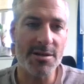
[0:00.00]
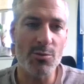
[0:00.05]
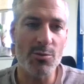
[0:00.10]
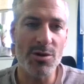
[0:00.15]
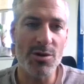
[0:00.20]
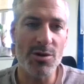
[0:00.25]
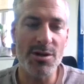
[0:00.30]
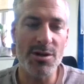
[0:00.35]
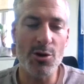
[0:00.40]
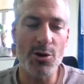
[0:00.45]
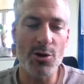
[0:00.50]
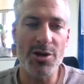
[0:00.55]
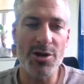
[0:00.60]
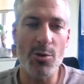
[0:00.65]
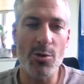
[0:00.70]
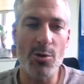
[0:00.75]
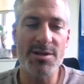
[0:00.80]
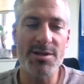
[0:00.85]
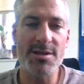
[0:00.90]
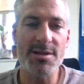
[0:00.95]
There was
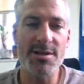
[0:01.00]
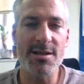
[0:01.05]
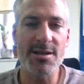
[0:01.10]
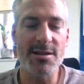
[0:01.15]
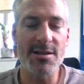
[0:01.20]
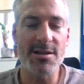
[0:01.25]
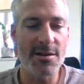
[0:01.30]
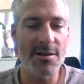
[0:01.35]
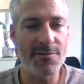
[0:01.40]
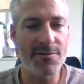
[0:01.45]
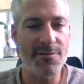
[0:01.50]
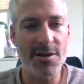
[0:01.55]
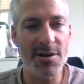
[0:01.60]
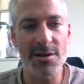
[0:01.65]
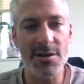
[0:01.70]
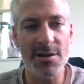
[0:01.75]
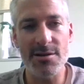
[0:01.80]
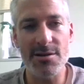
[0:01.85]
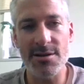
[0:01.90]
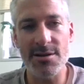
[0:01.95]
a
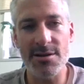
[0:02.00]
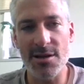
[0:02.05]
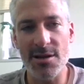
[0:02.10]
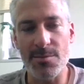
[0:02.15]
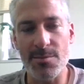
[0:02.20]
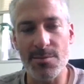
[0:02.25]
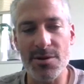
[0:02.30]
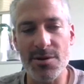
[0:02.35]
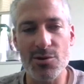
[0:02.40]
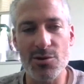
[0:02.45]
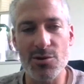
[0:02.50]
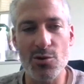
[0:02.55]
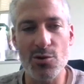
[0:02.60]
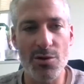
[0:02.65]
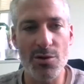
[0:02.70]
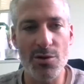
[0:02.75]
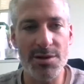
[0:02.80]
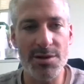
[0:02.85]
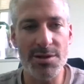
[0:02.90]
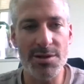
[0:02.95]
significant dip in
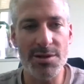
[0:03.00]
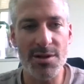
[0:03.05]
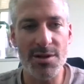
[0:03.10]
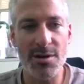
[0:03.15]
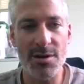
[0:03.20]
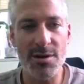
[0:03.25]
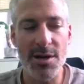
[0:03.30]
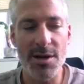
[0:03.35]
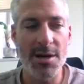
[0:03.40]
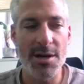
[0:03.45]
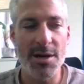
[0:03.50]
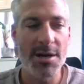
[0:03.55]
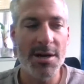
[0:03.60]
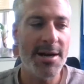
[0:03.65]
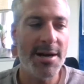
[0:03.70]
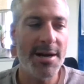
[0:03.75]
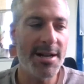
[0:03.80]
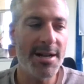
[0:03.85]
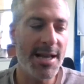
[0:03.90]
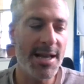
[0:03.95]
tourism, and it
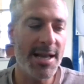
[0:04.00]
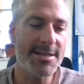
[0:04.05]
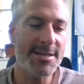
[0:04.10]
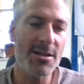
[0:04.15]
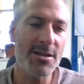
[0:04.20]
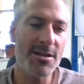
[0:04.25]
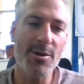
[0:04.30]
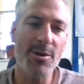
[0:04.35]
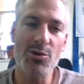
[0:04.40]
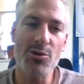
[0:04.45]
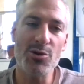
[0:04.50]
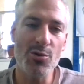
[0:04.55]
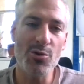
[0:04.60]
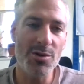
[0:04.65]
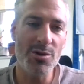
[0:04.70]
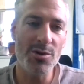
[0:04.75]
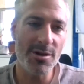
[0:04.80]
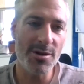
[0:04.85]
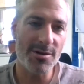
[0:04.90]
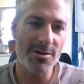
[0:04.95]
lasted about 2
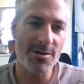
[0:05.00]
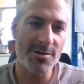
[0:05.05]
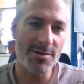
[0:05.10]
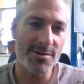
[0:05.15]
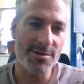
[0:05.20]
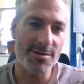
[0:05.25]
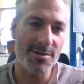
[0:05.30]
years.